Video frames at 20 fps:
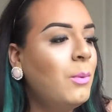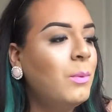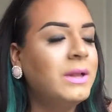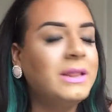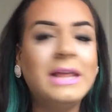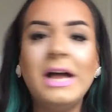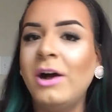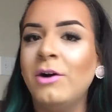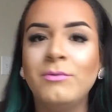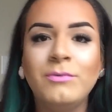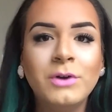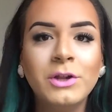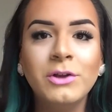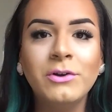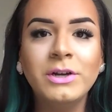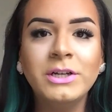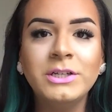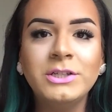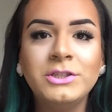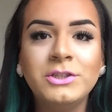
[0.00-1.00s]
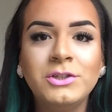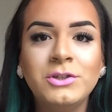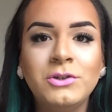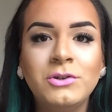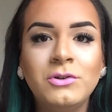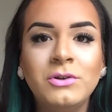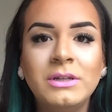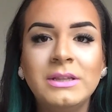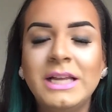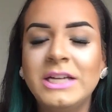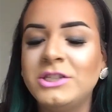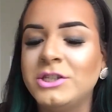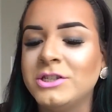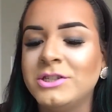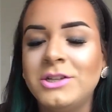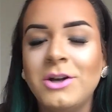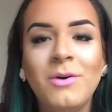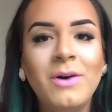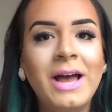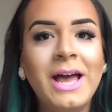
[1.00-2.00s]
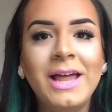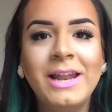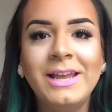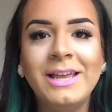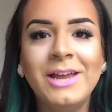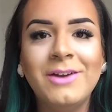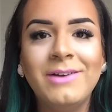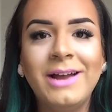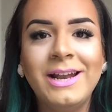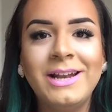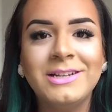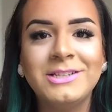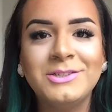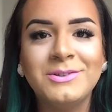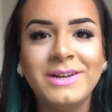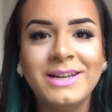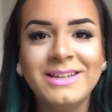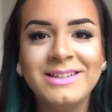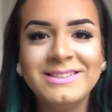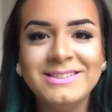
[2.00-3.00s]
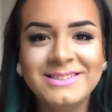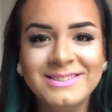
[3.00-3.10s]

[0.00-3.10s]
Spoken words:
without further ado, let's just go ahead and get right into it.